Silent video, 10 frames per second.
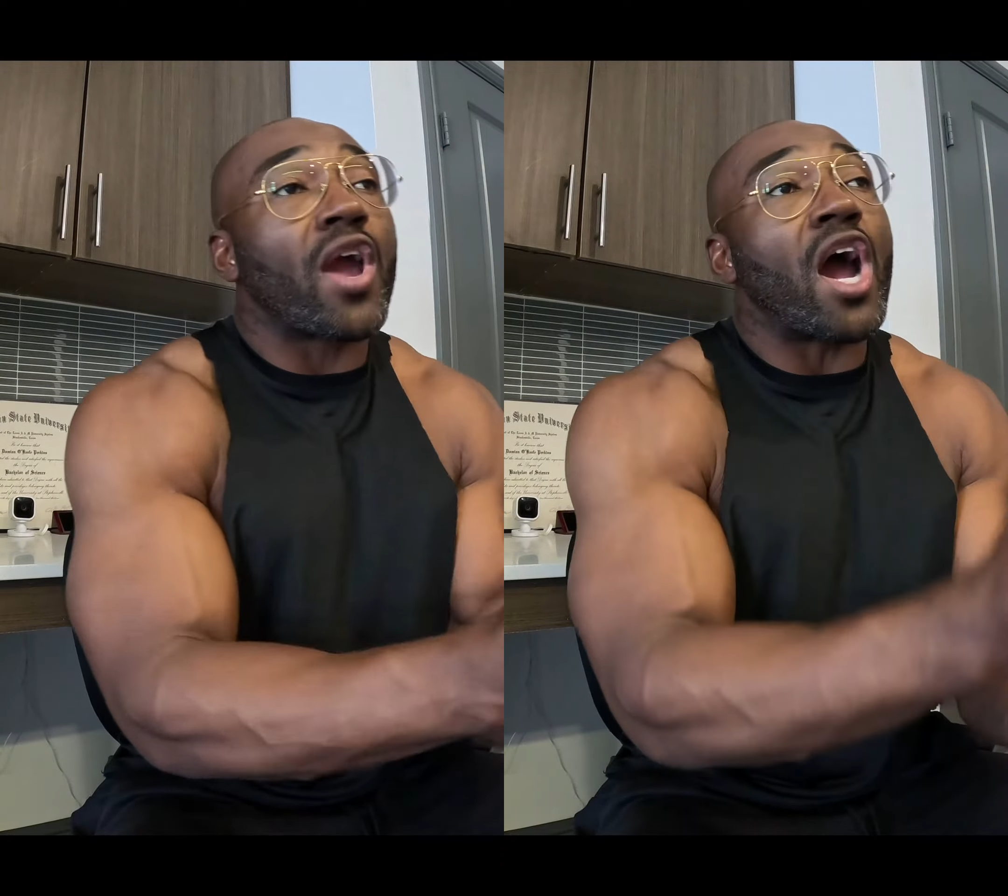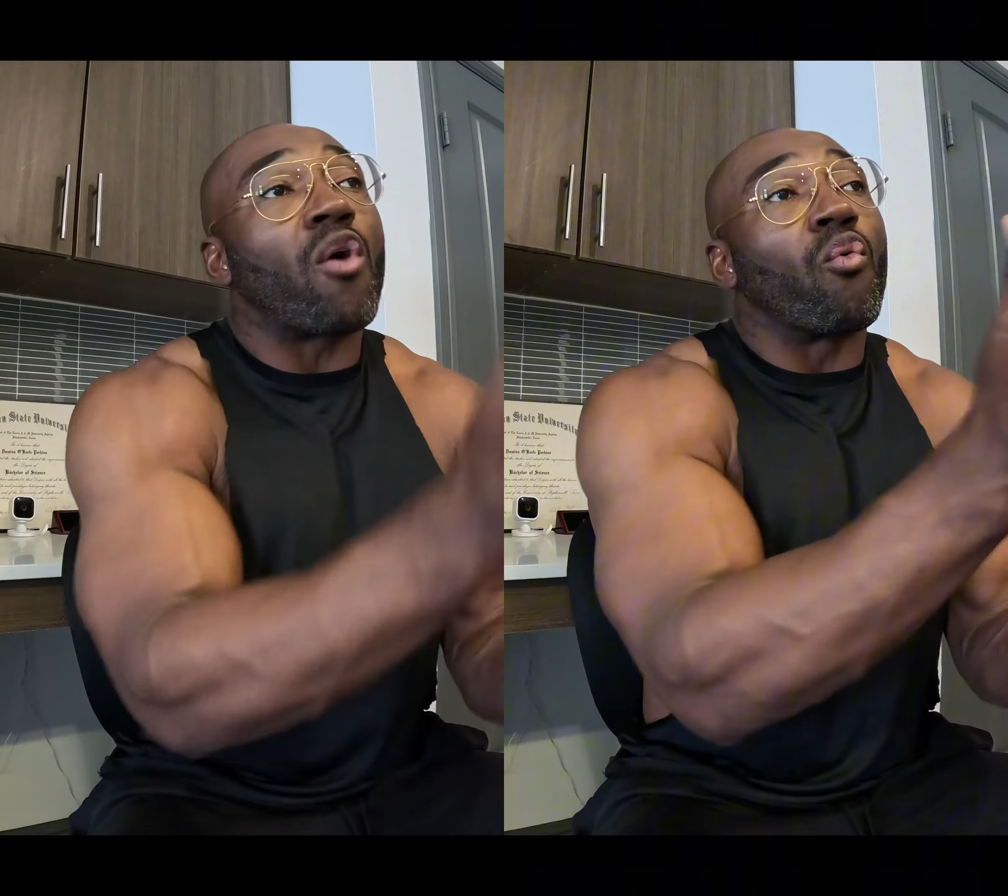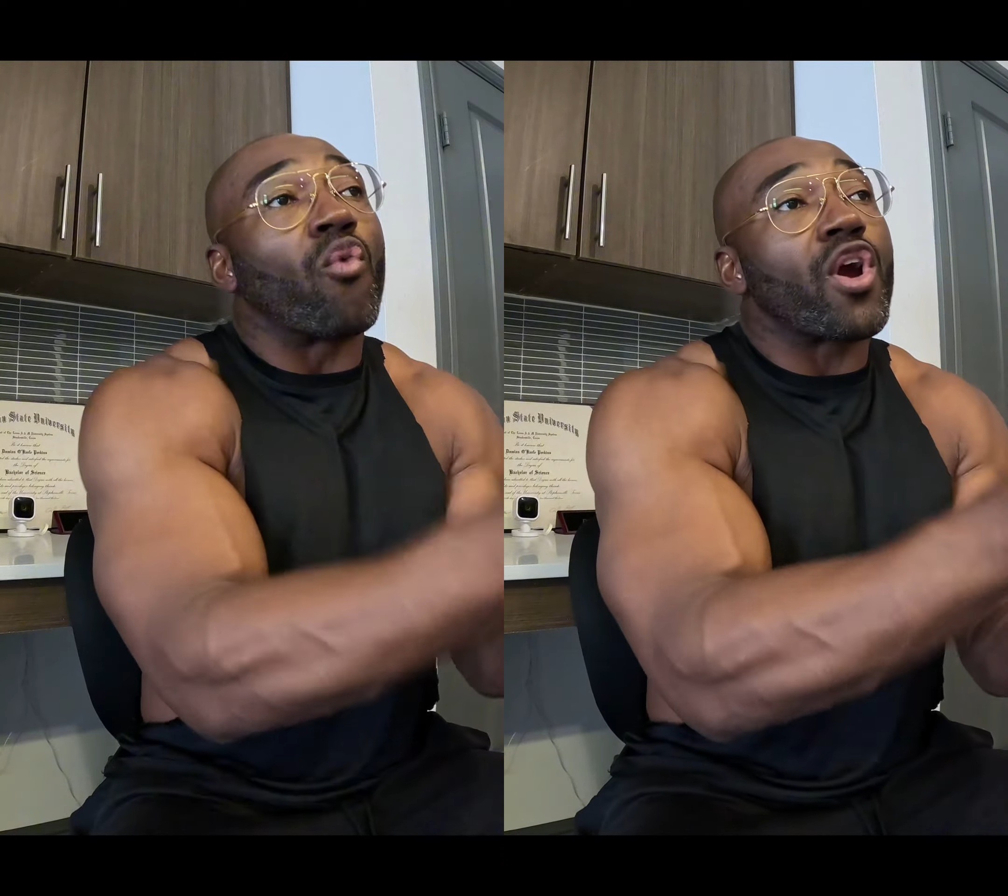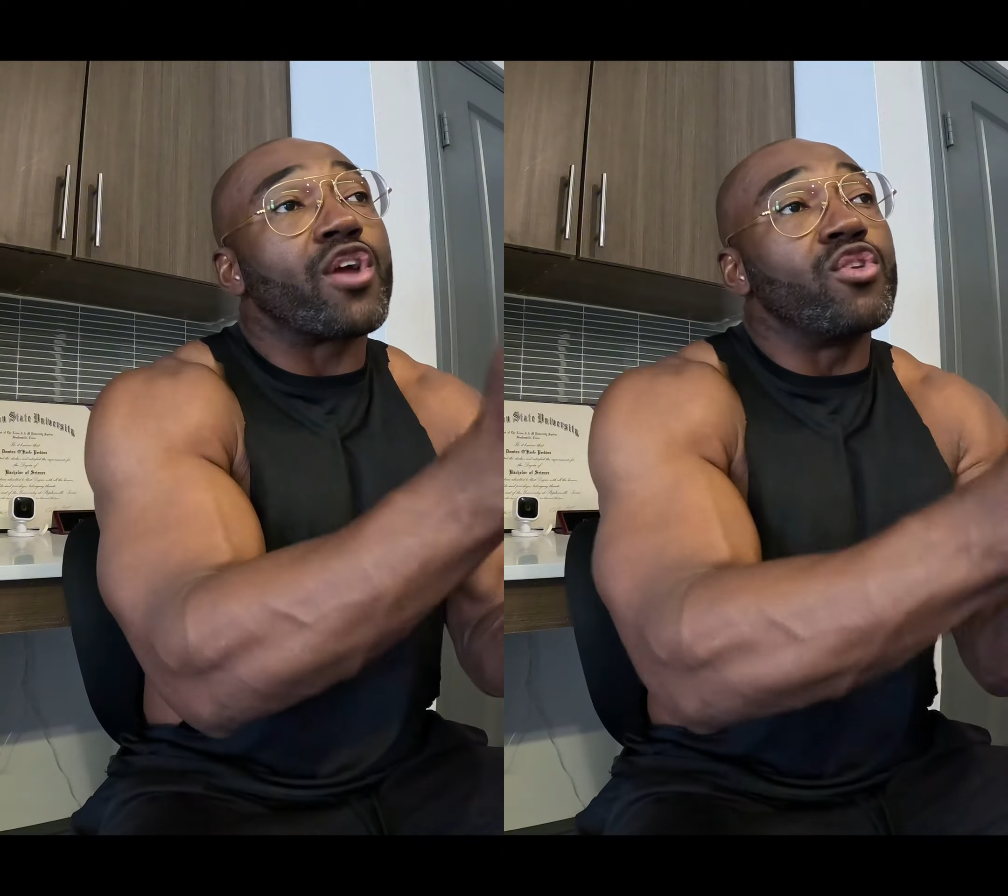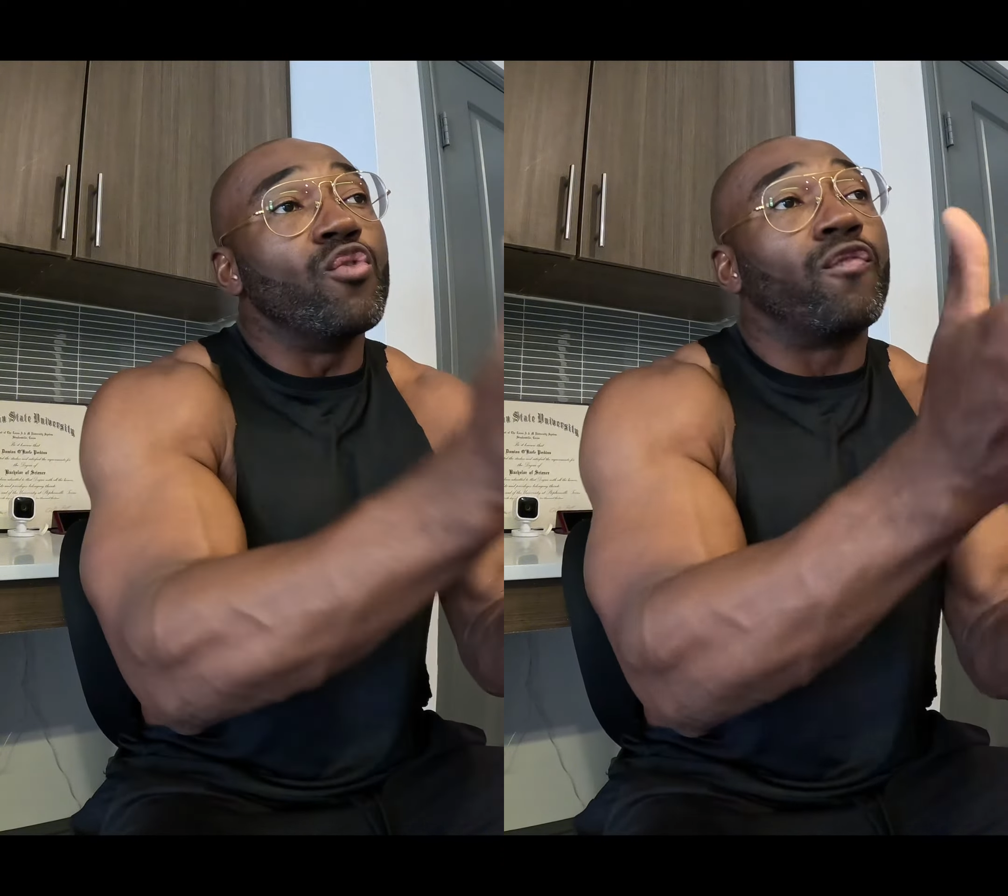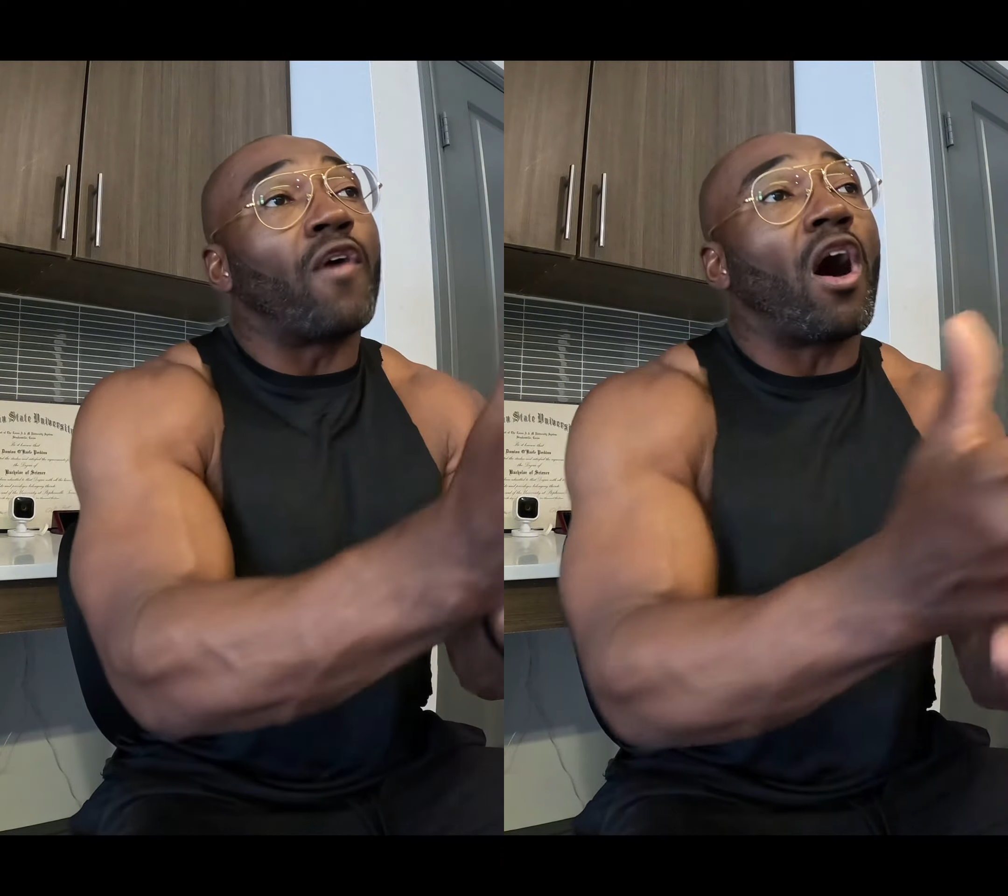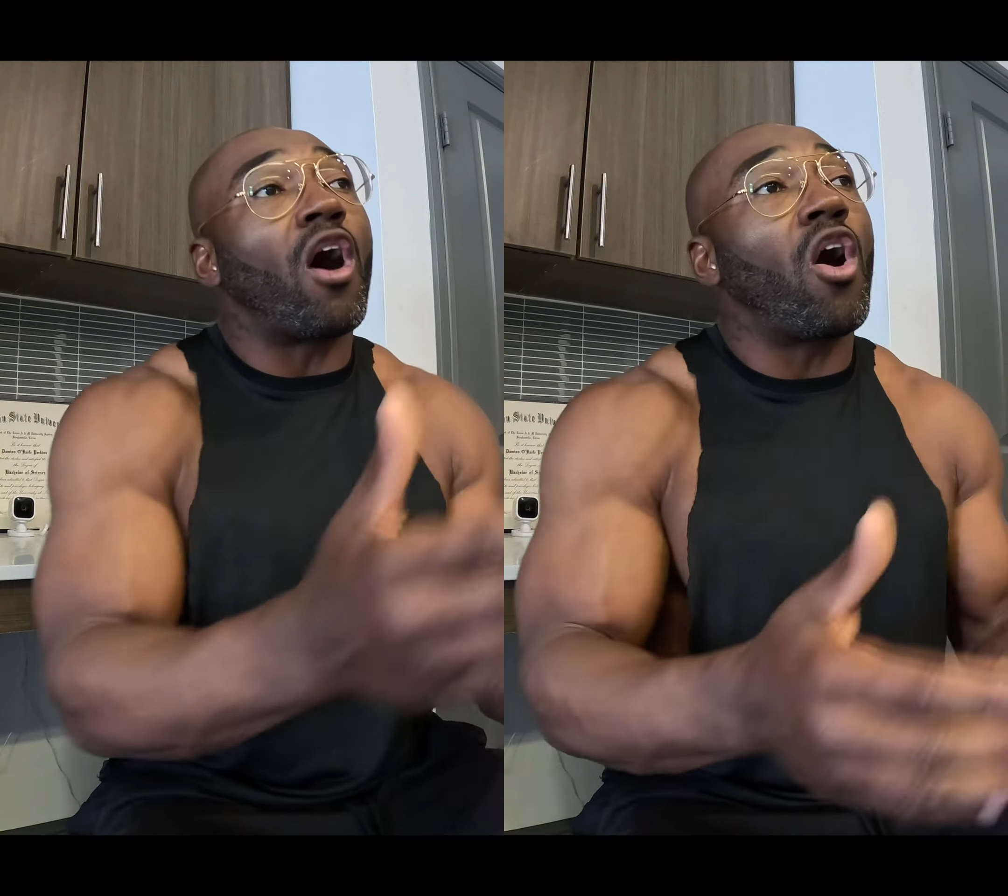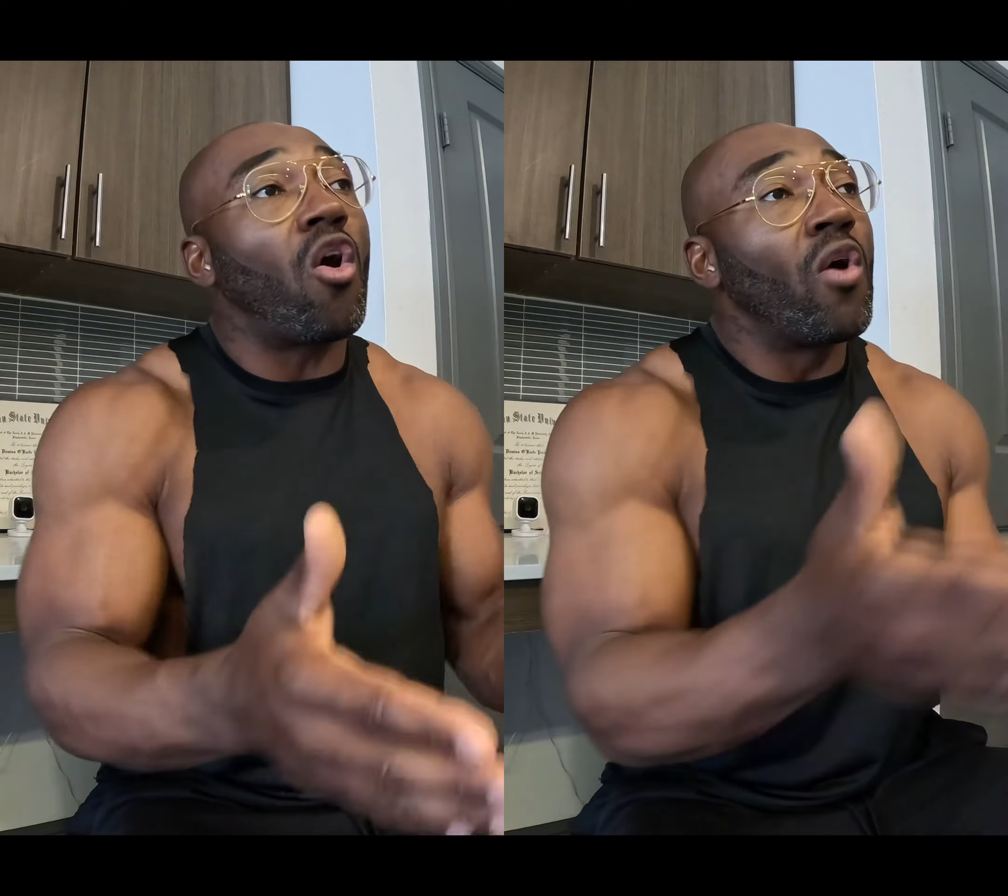out where you
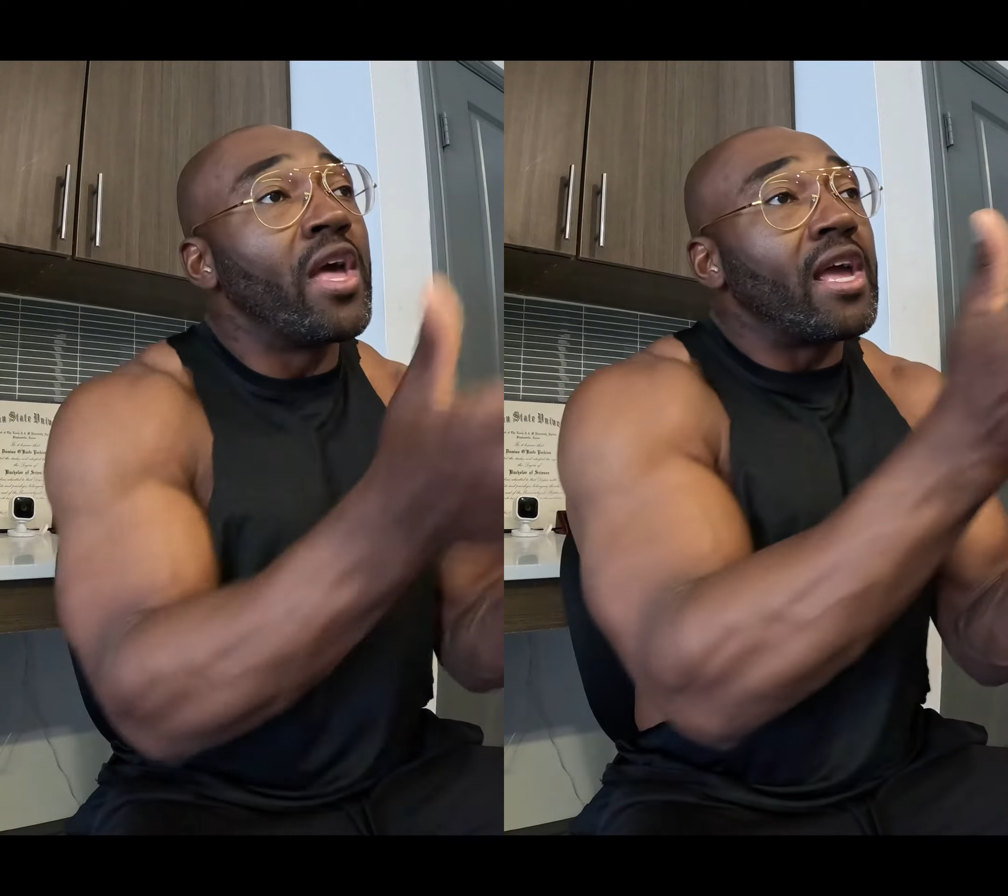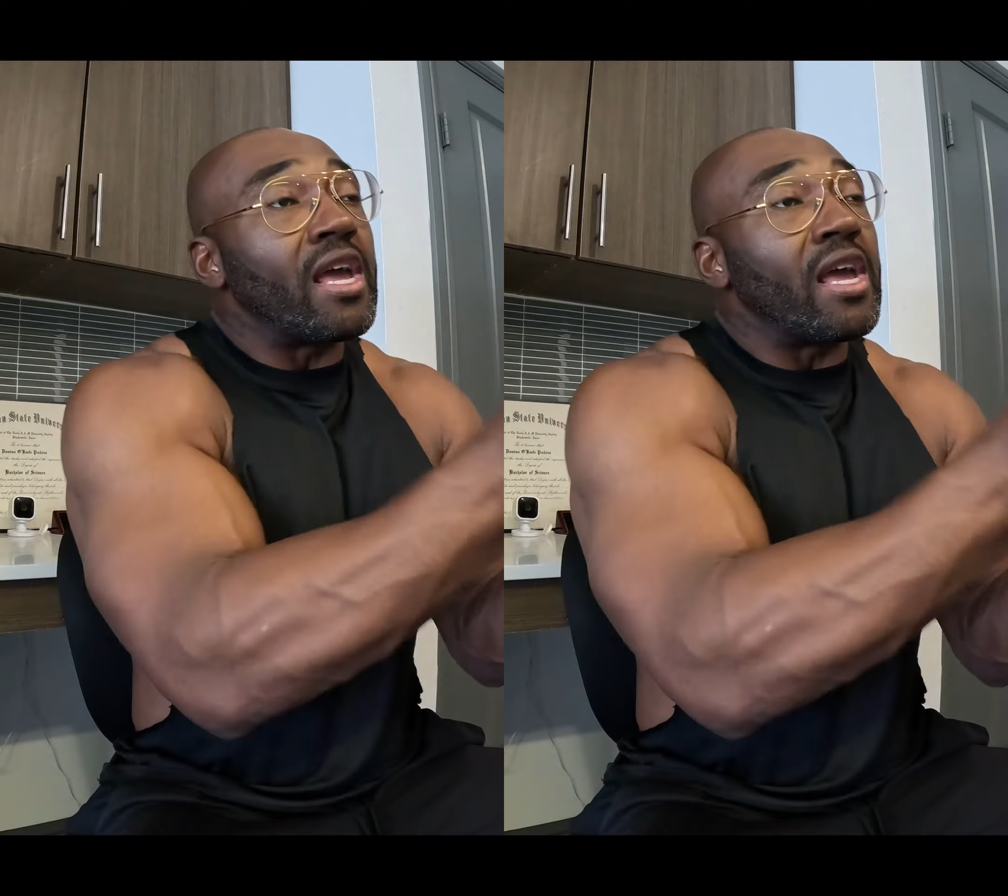fall